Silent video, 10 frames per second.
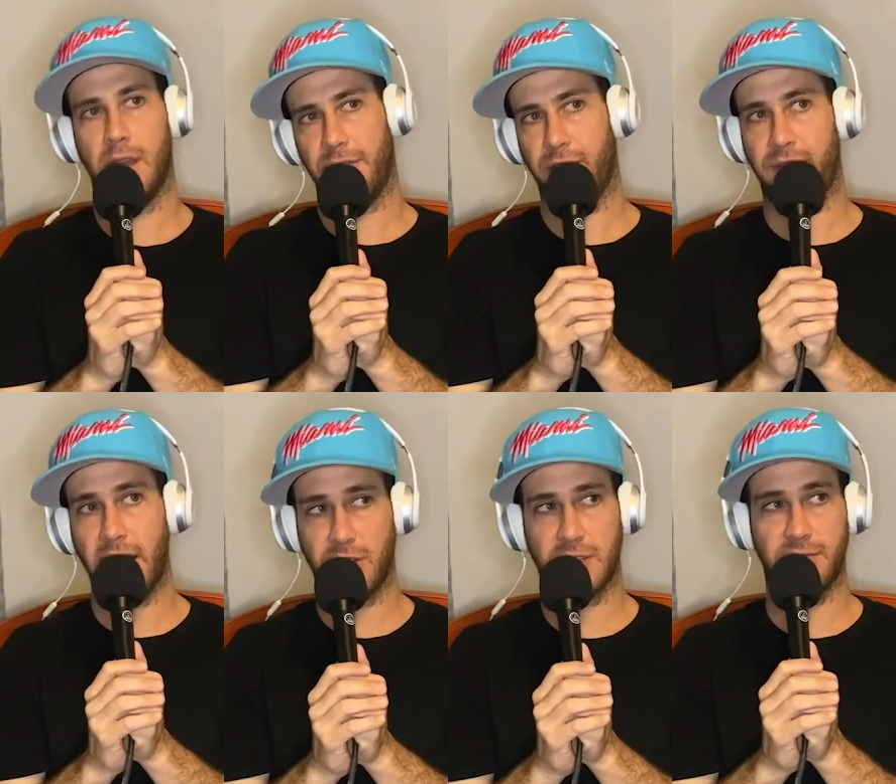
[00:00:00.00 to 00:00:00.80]
If you
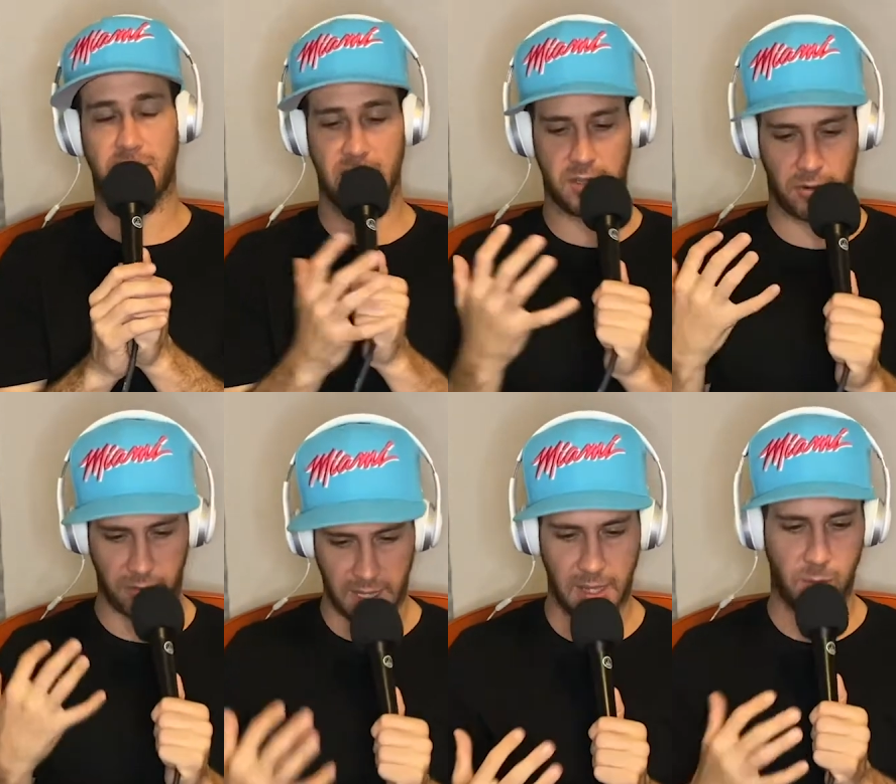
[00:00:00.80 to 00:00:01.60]
find yourself
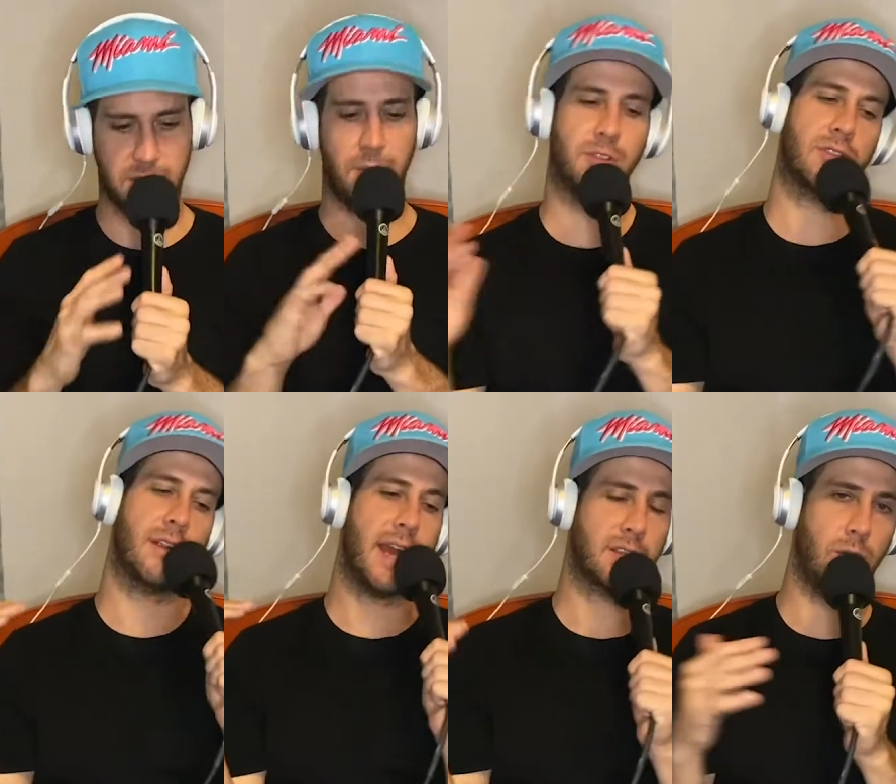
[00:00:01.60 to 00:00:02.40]
disagreeing with someone,
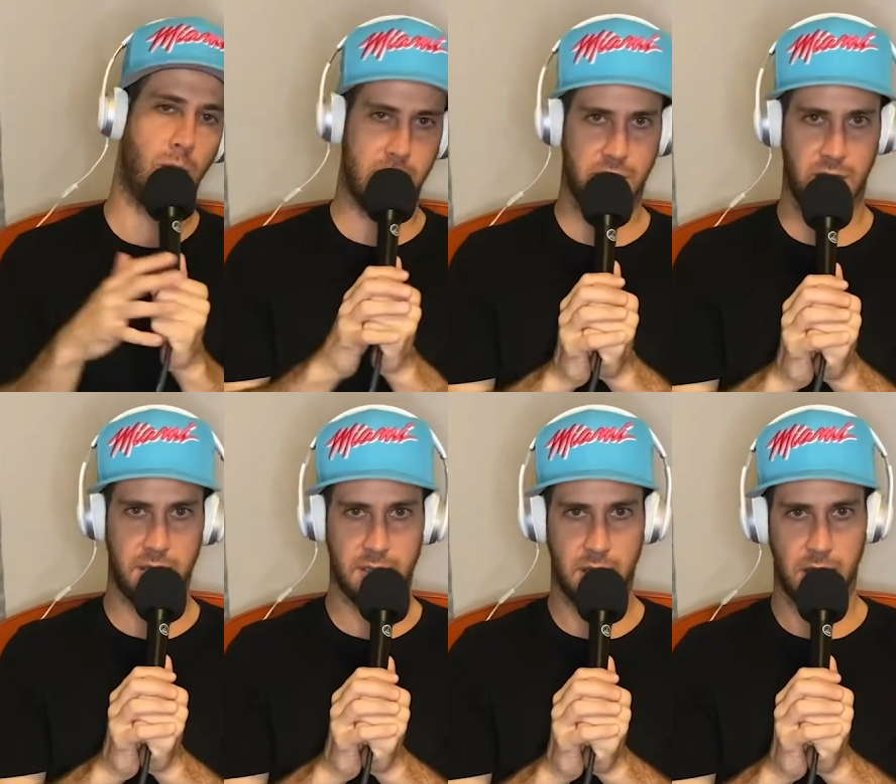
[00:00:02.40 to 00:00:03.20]
start asking
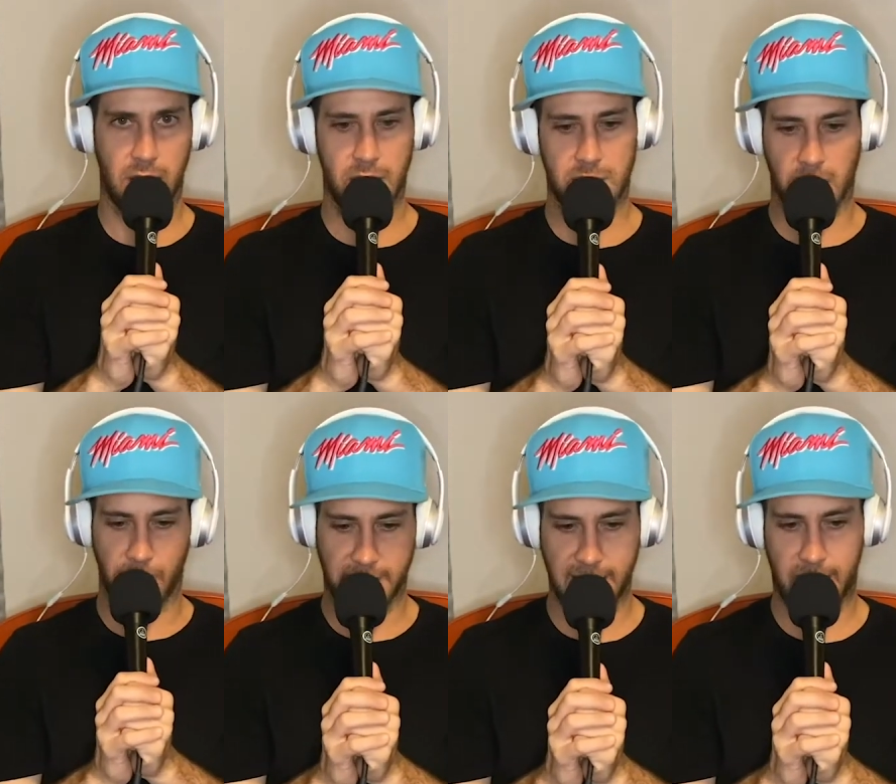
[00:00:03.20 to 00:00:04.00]
questions. Slow
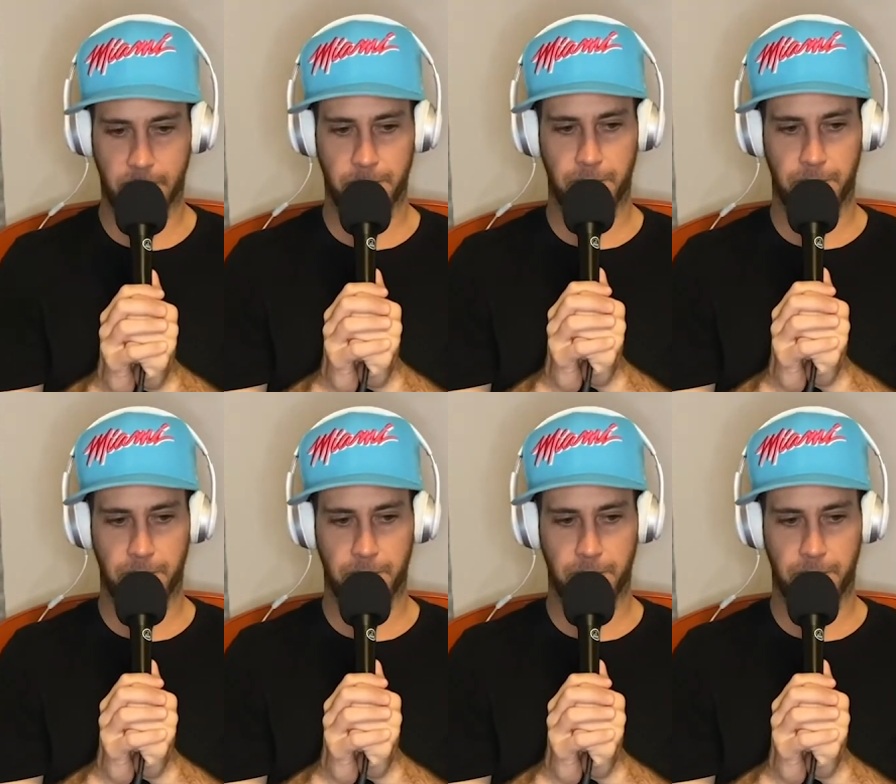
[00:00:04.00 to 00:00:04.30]
it down.